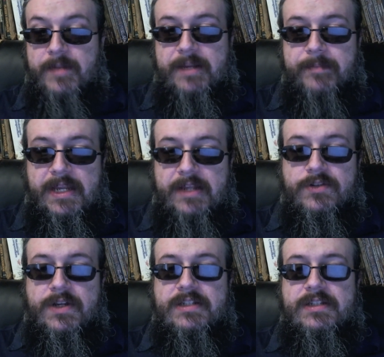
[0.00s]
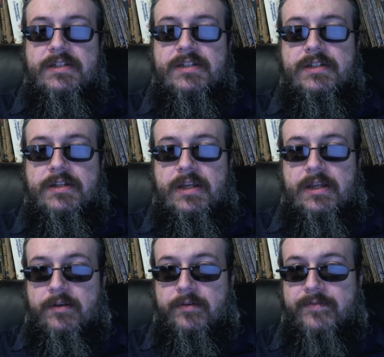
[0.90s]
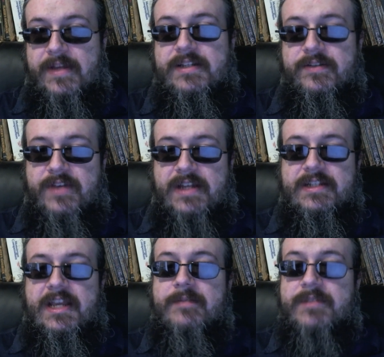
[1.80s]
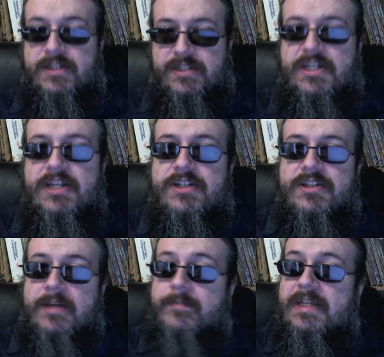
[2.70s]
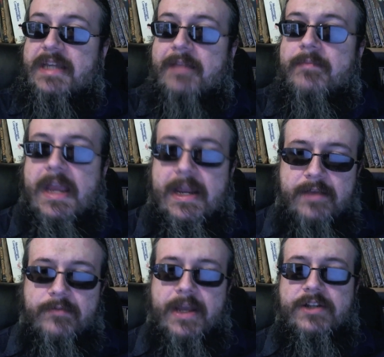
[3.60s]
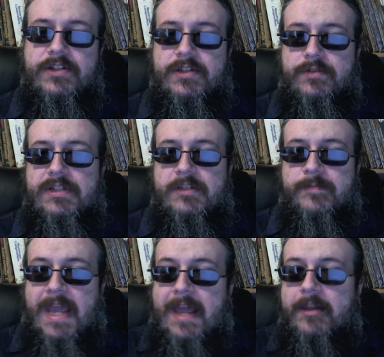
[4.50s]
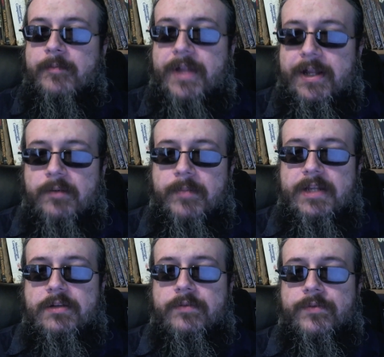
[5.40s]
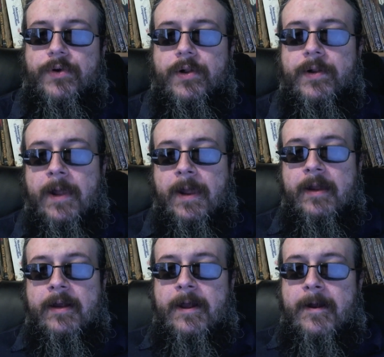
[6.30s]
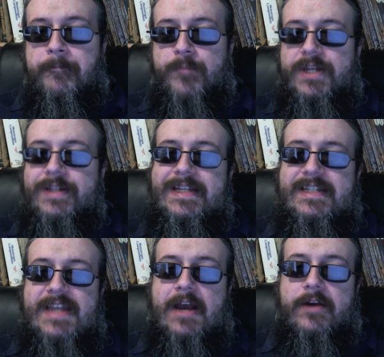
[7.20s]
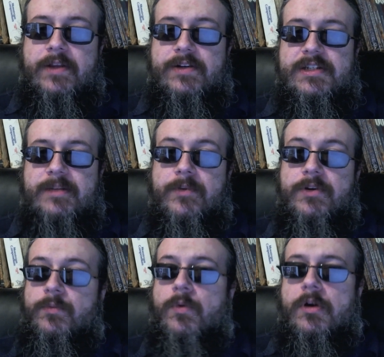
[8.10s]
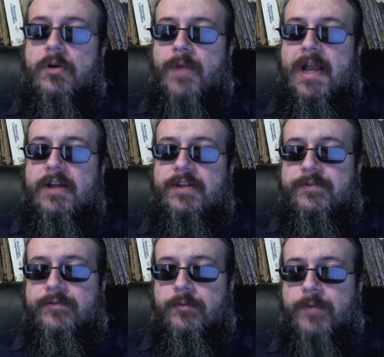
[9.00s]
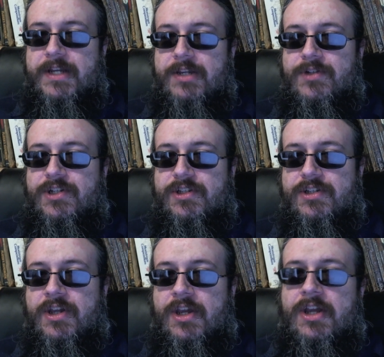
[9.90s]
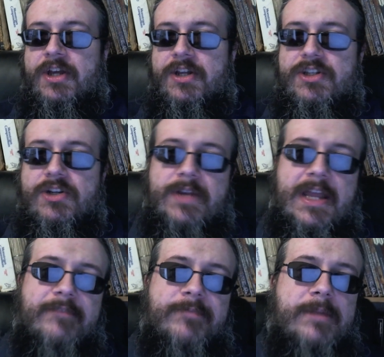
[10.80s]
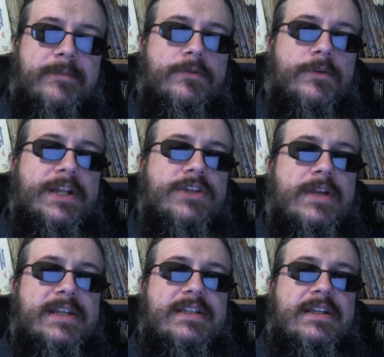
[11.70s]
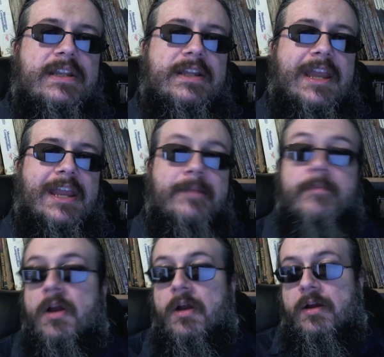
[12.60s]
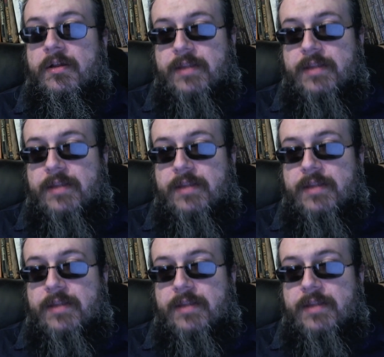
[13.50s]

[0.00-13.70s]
that might be interested in face-to-face games to teach them the game anyway, just to expand the player base overall. But at least now there's some good workarounds for when you just don't have people who are interested in the game,